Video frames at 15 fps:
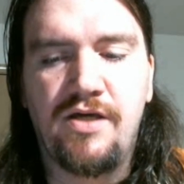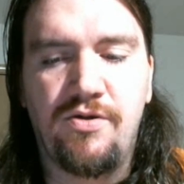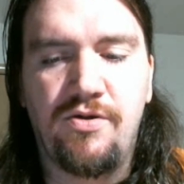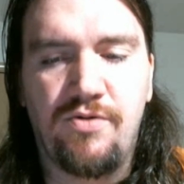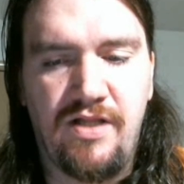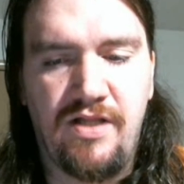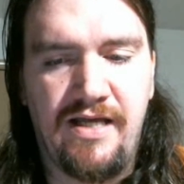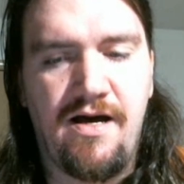
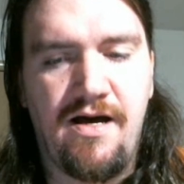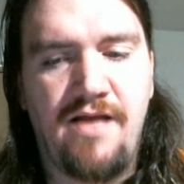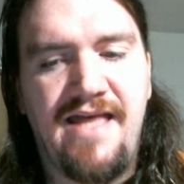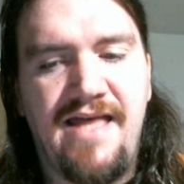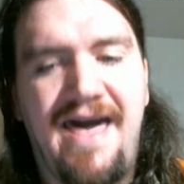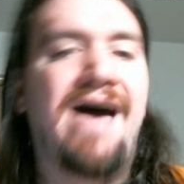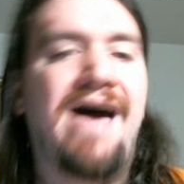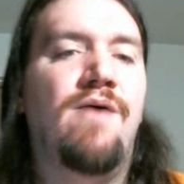You click
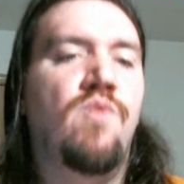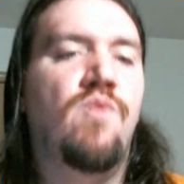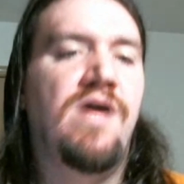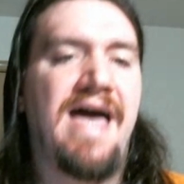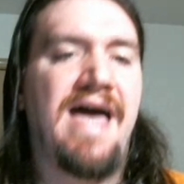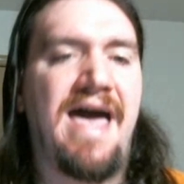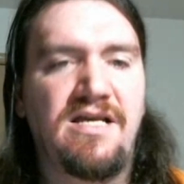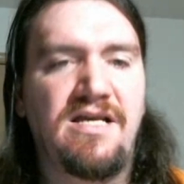on that.
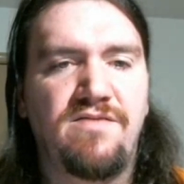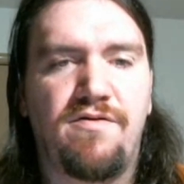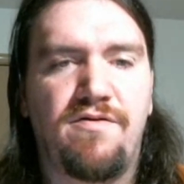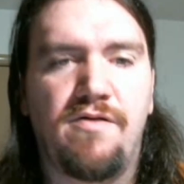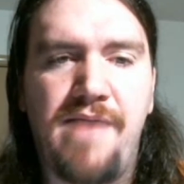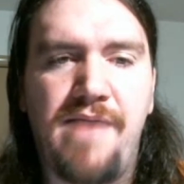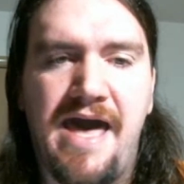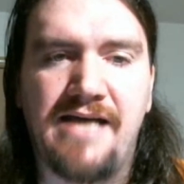When it asks
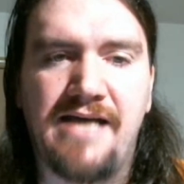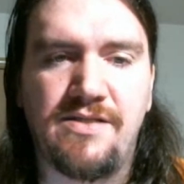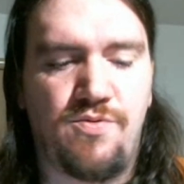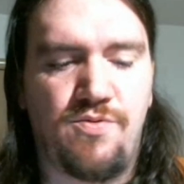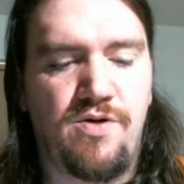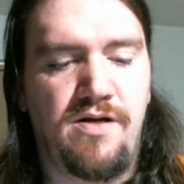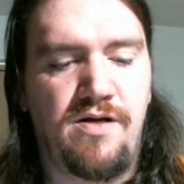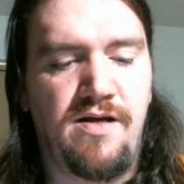for a
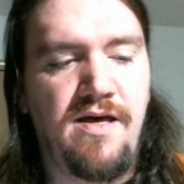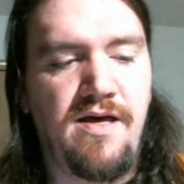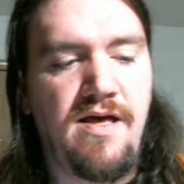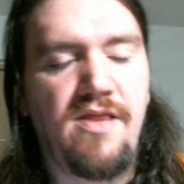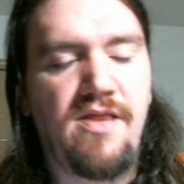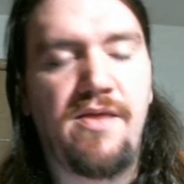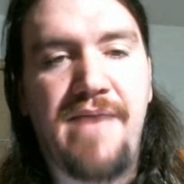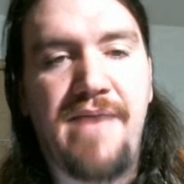password,
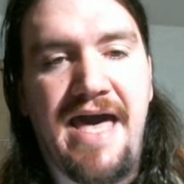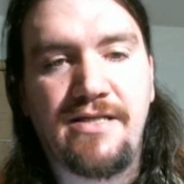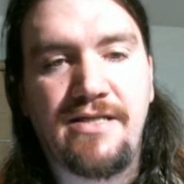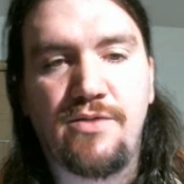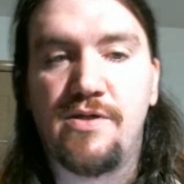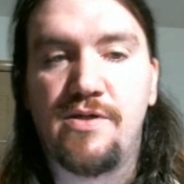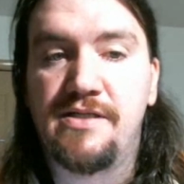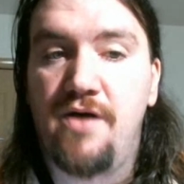the
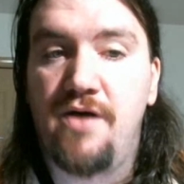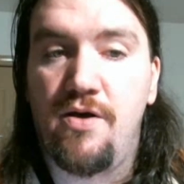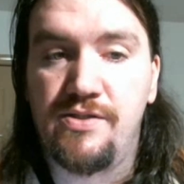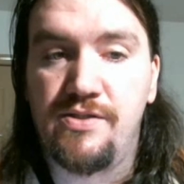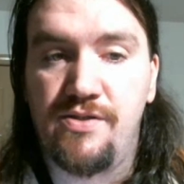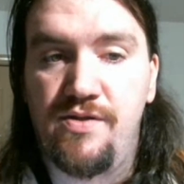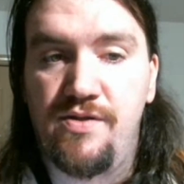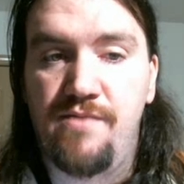password is
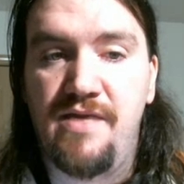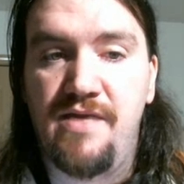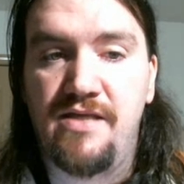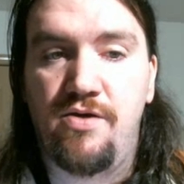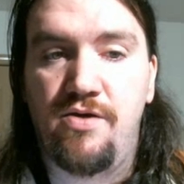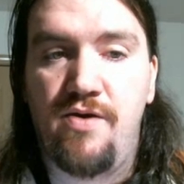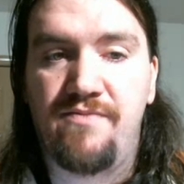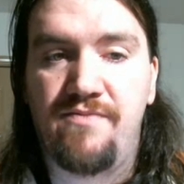also in the
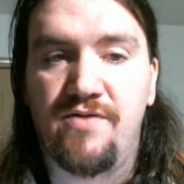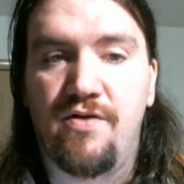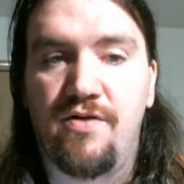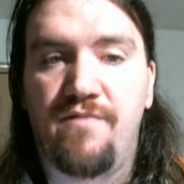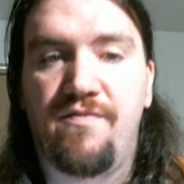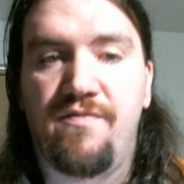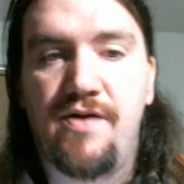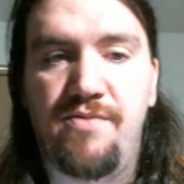menu. You have to
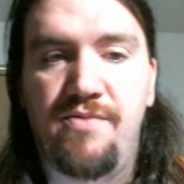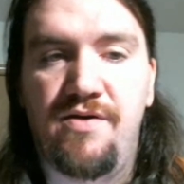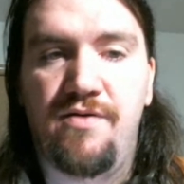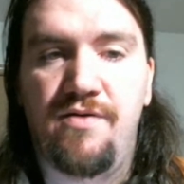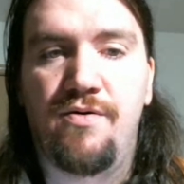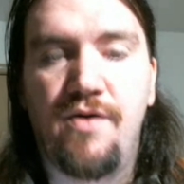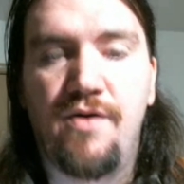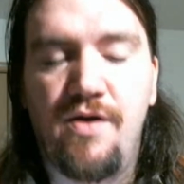look for
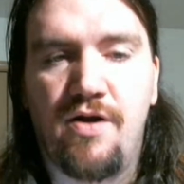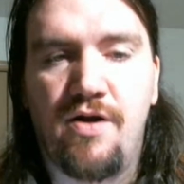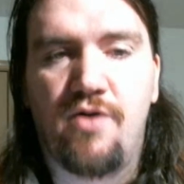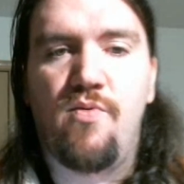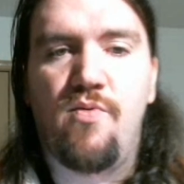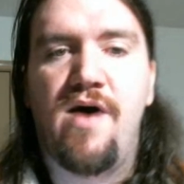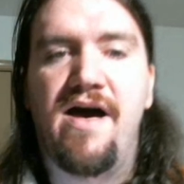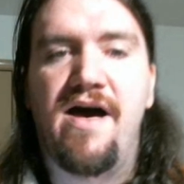
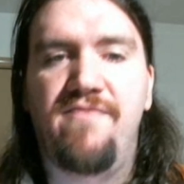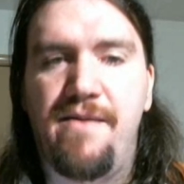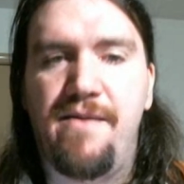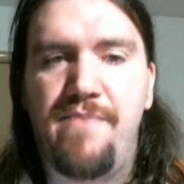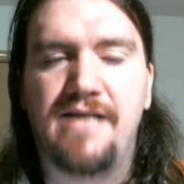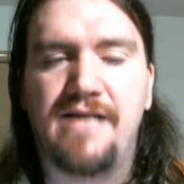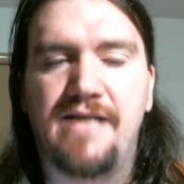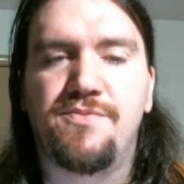Wi-Fi
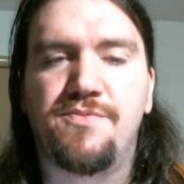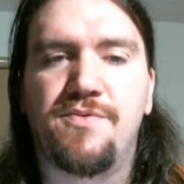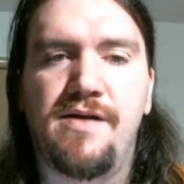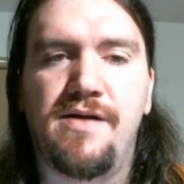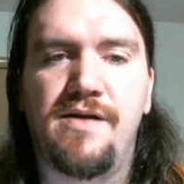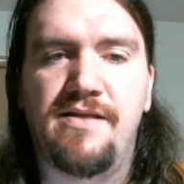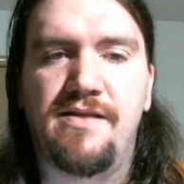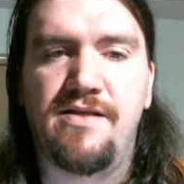
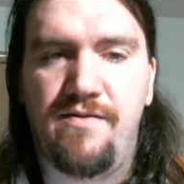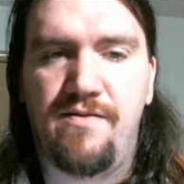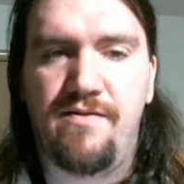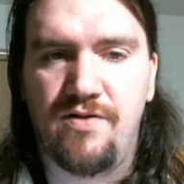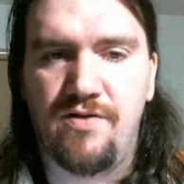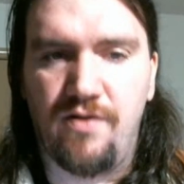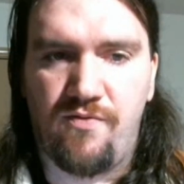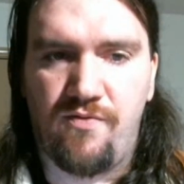password, and then you
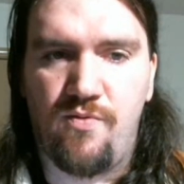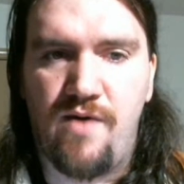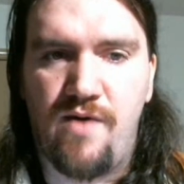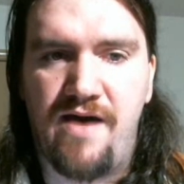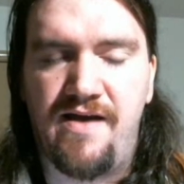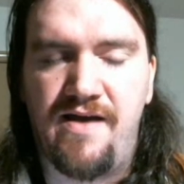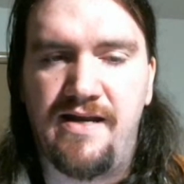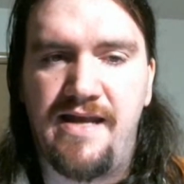have to look for
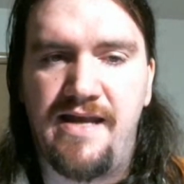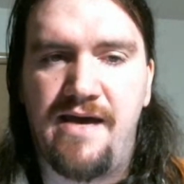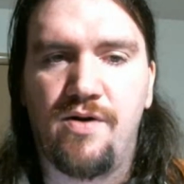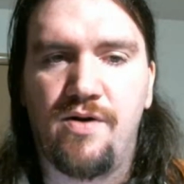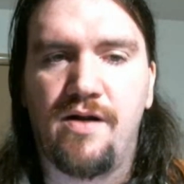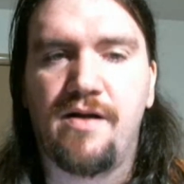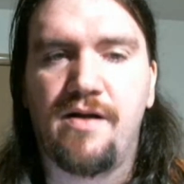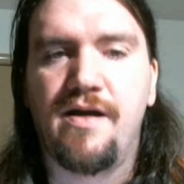Wi-Fi
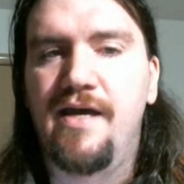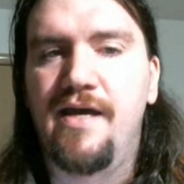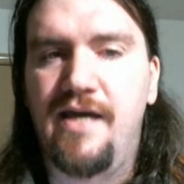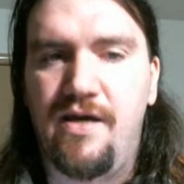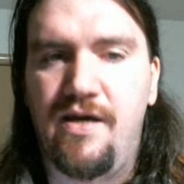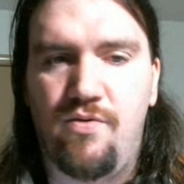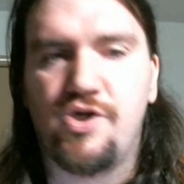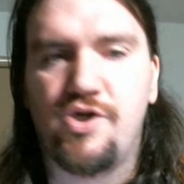network.
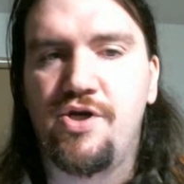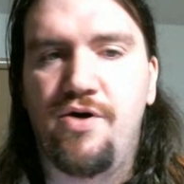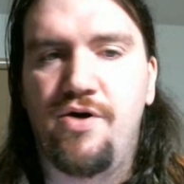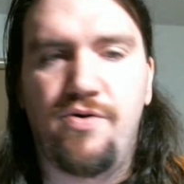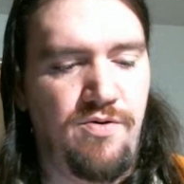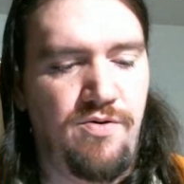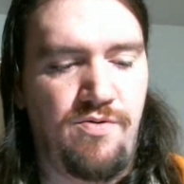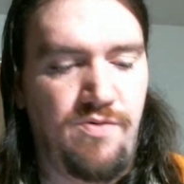It will
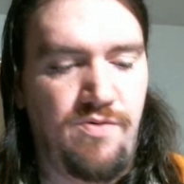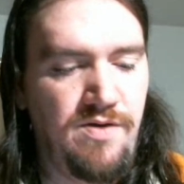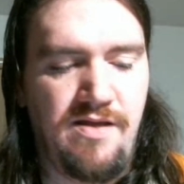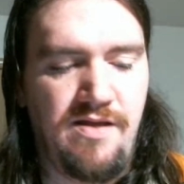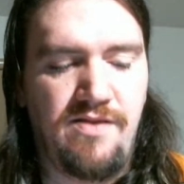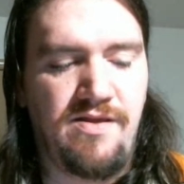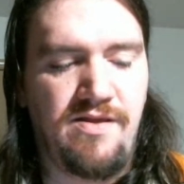show you.